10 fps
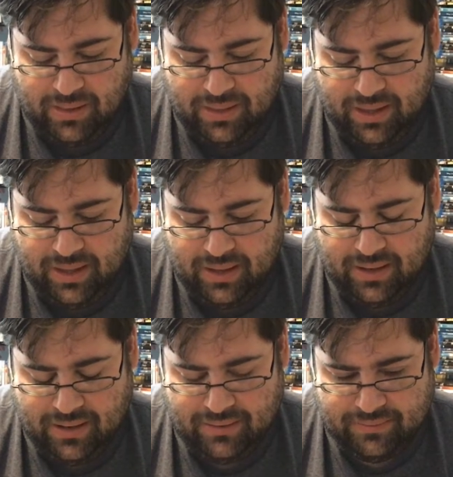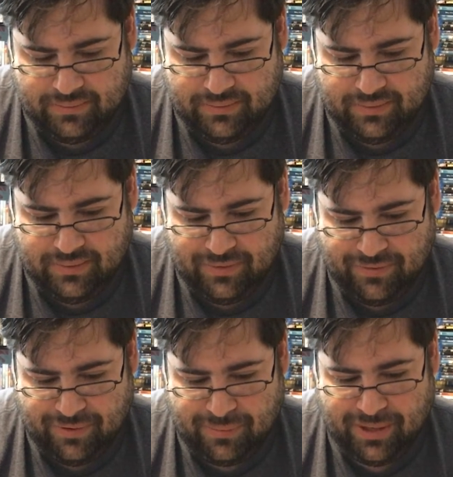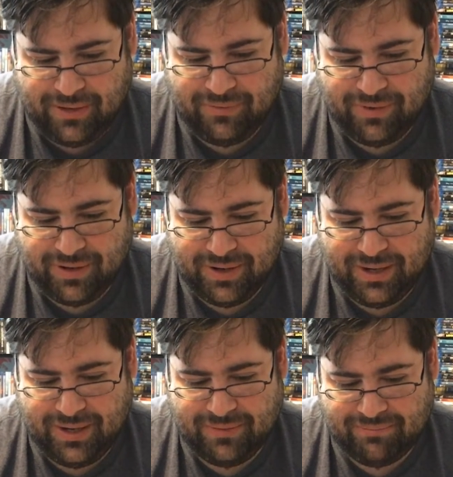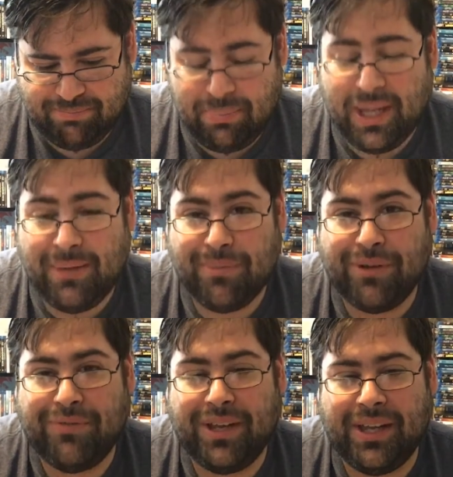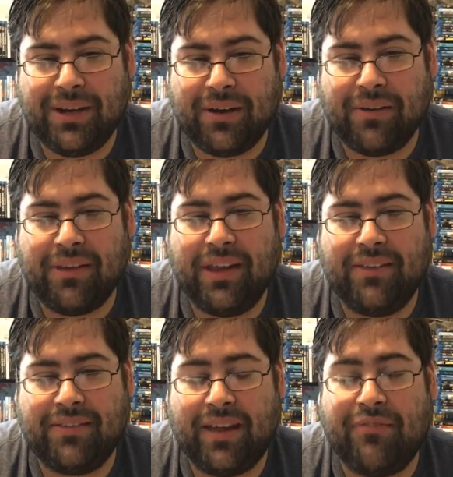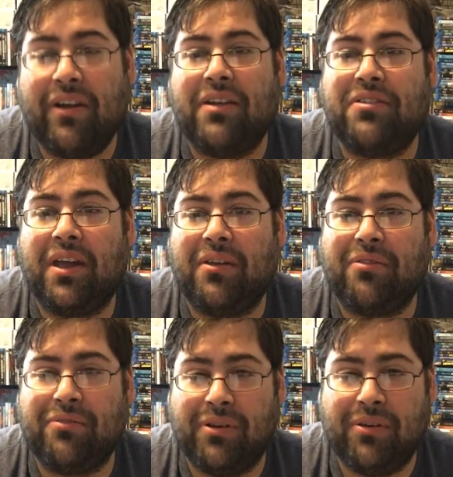The film had a very B-movie, early Sci-Fi Channel